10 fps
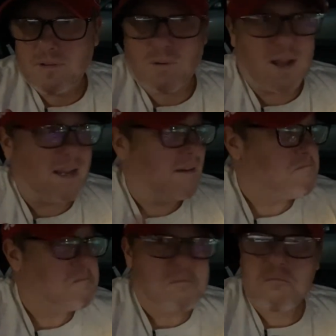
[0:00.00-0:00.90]
right?
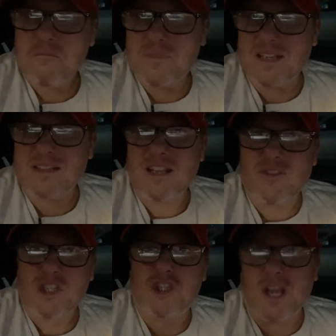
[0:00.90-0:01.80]
Doesn't
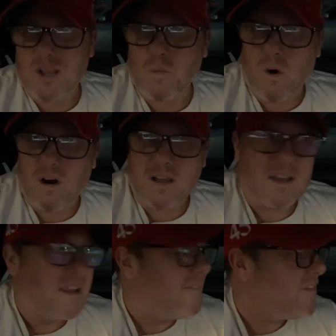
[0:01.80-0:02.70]
even jaywalk.
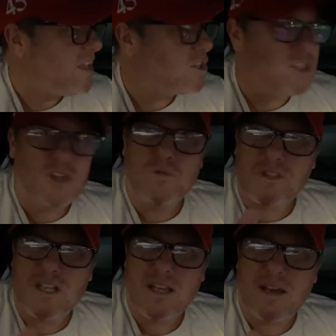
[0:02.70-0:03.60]
They
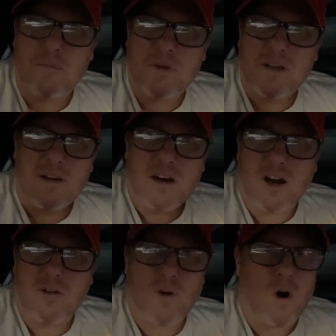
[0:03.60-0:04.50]
accuse him
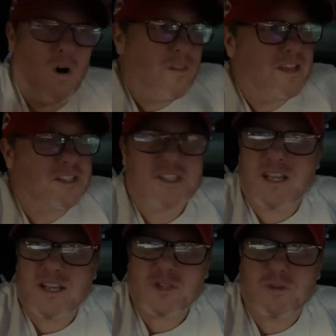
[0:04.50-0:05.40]
of all these
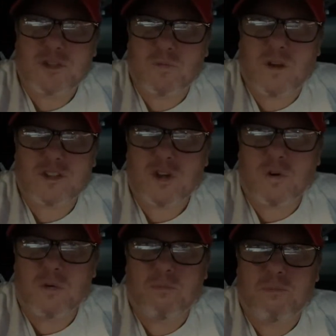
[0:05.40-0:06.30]
things, which were
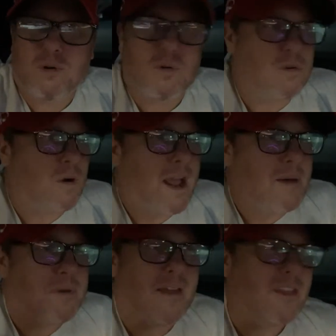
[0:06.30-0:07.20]
total
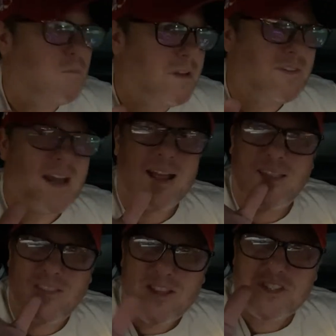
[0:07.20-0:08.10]
bullcrap. And then we've
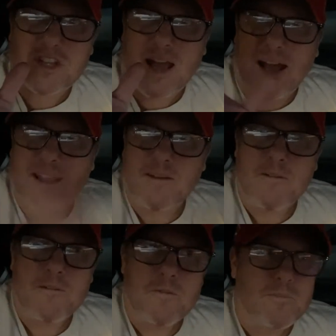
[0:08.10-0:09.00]
got this guy,
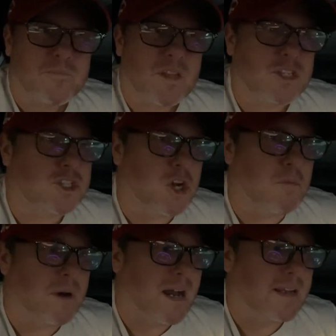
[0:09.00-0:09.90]

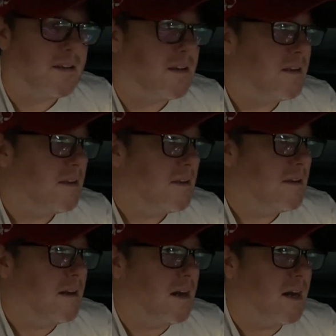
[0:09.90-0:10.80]
Joe Biden,
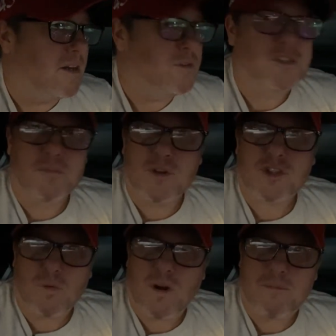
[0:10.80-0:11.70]
who's the
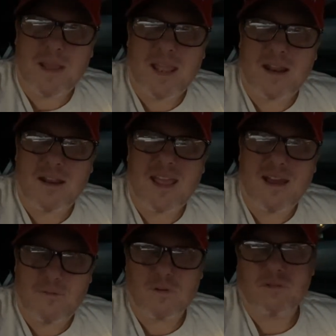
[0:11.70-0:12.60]
most corrupt man
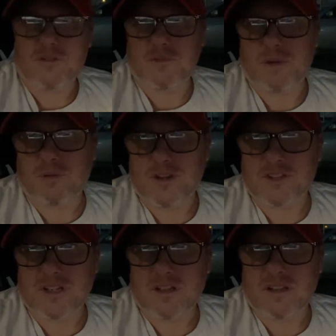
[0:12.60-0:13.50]
ever to be
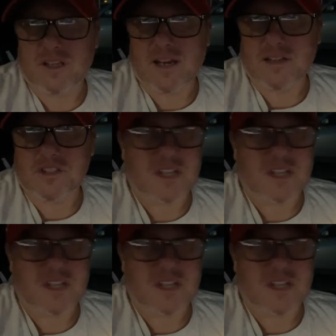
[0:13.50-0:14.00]
president of the United